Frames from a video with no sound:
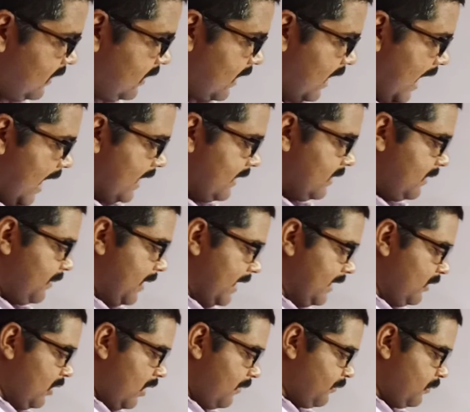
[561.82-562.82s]
and the
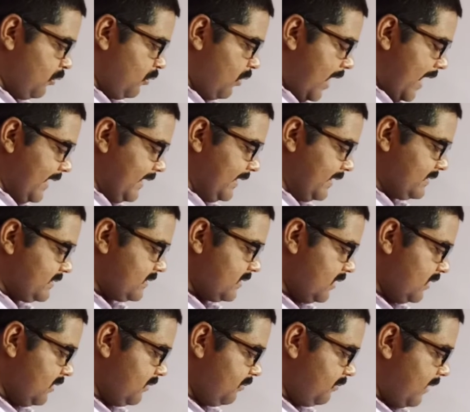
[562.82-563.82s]
value of y is
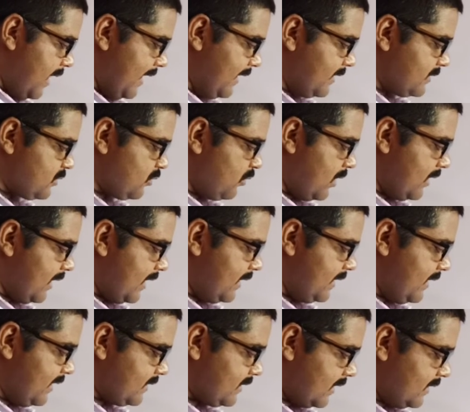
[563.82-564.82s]
minus
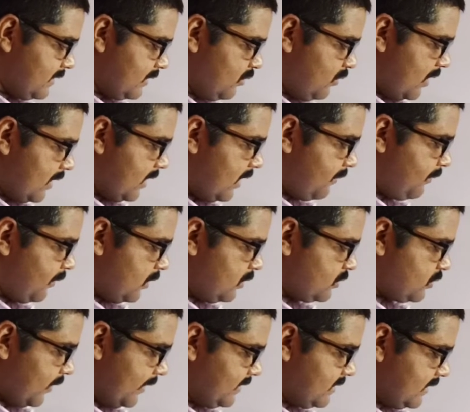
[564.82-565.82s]
131 upon
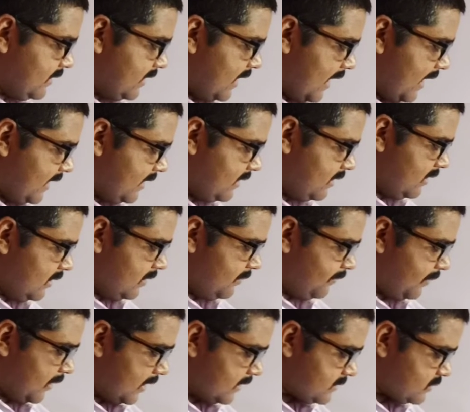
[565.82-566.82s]
29
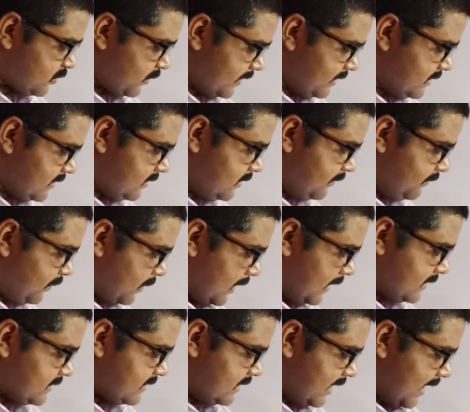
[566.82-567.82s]
plus
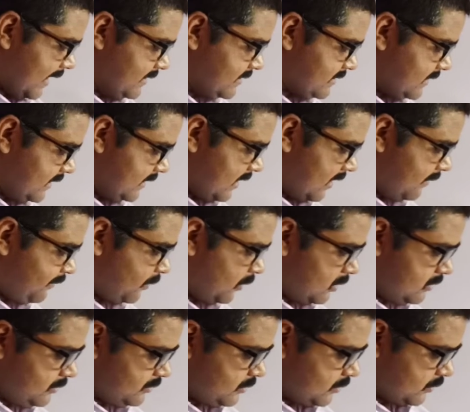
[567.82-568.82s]
19
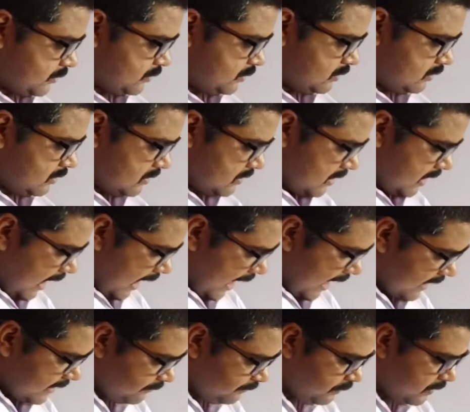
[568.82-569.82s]
upon 2,
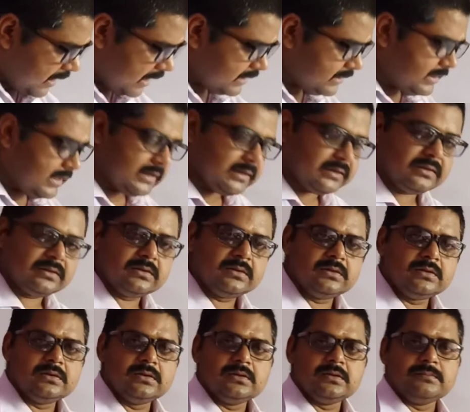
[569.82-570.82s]
and further
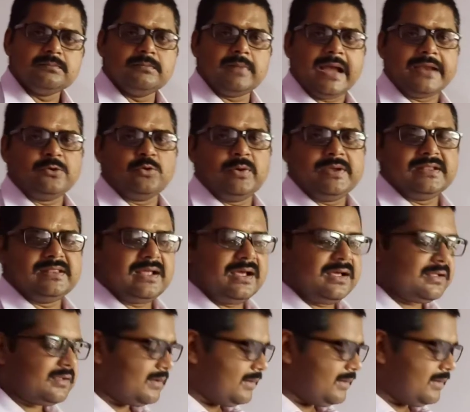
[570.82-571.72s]
by doing the